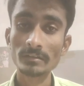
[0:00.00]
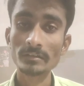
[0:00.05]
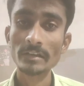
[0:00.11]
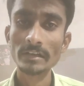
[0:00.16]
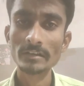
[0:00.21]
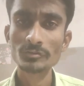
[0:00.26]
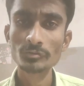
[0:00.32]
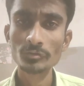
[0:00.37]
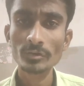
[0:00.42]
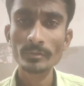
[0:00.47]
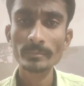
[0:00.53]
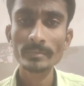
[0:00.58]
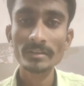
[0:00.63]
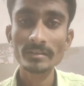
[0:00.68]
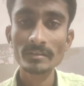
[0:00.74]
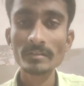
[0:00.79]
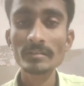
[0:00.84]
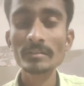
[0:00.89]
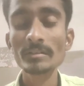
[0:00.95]
that should be
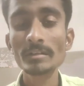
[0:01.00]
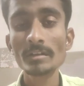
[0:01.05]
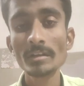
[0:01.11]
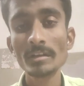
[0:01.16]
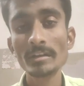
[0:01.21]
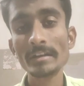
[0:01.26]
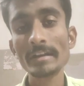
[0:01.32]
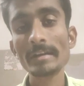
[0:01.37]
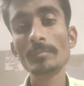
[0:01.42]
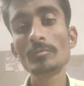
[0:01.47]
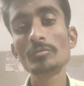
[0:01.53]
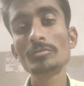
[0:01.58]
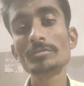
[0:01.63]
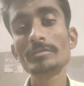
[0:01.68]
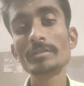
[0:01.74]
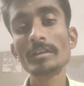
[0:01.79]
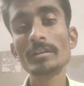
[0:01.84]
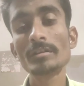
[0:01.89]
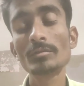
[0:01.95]
the
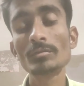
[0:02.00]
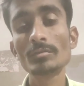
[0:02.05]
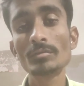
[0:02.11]
demonstrate